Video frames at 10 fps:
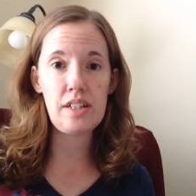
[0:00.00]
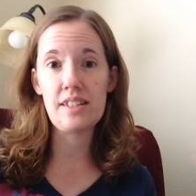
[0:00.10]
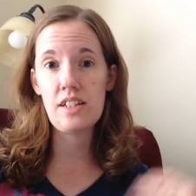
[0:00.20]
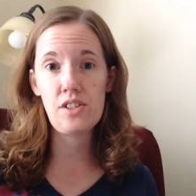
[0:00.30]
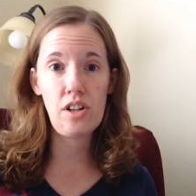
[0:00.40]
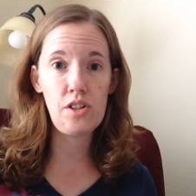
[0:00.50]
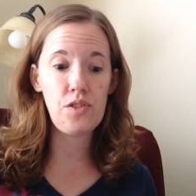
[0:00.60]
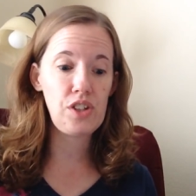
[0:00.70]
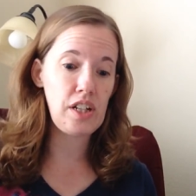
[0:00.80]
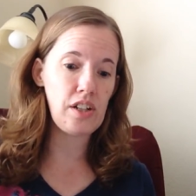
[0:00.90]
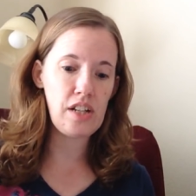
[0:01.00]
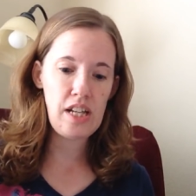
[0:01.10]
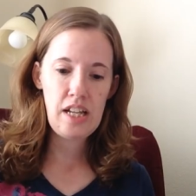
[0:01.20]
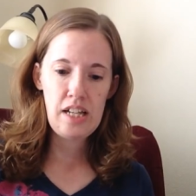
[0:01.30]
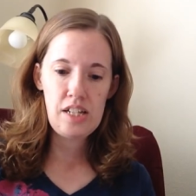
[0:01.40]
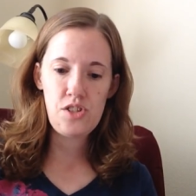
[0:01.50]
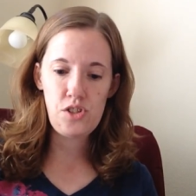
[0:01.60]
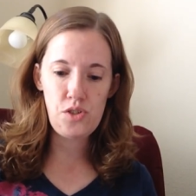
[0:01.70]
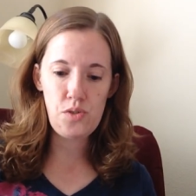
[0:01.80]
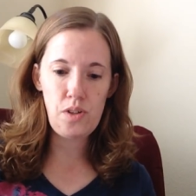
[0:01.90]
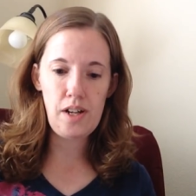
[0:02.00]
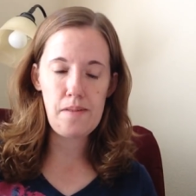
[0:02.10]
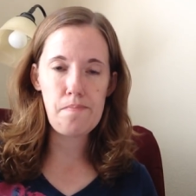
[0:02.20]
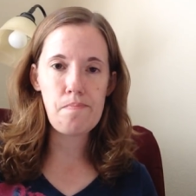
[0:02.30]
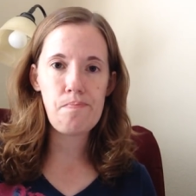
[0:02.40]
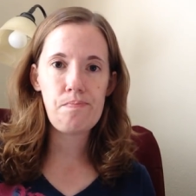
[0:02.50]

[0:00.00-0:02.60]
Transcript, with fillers: and send her on over here to um,